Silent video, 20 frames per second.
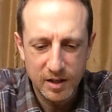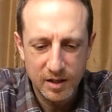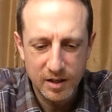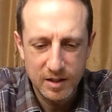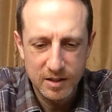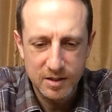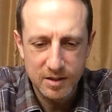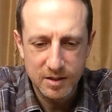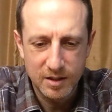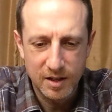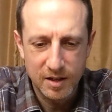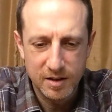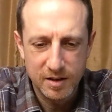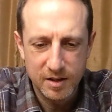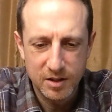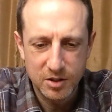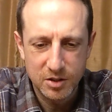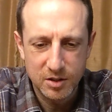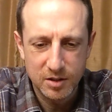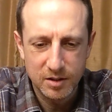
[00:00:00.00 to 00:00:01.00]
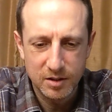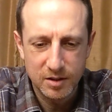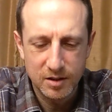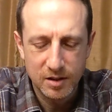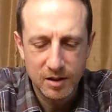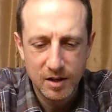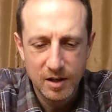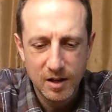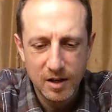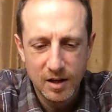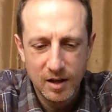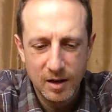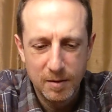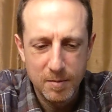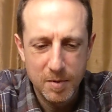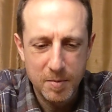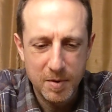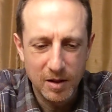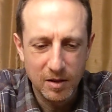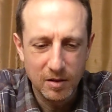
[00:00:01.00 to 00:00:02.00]
nice condition,
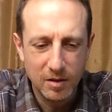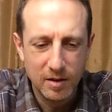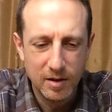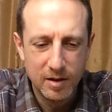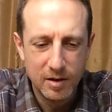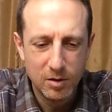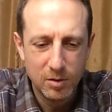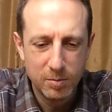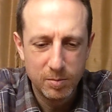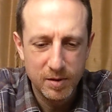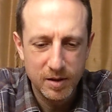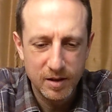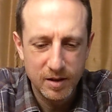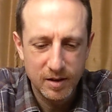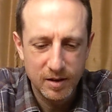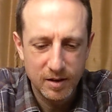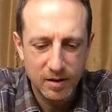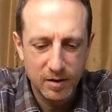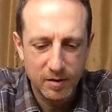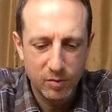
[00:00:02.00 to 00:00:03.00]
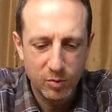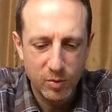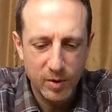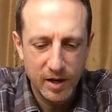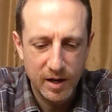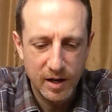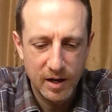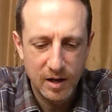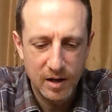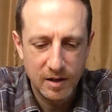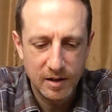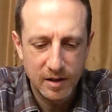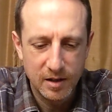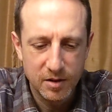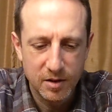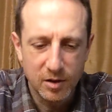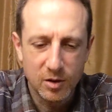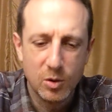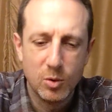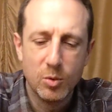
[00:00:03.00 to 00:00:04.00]
maybe a little bit of wear
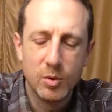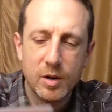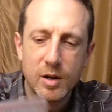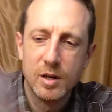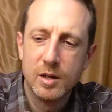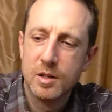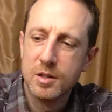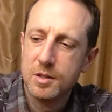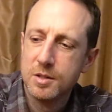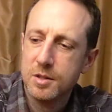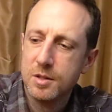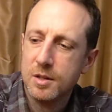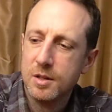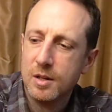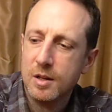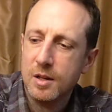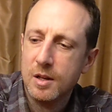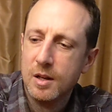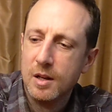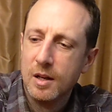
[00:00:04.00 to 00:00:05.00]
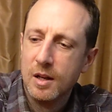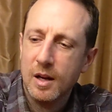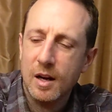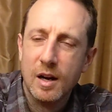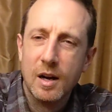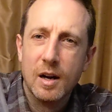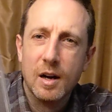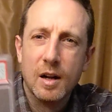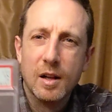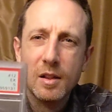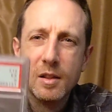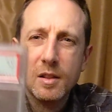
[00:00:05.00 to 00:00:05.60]
near the corners, a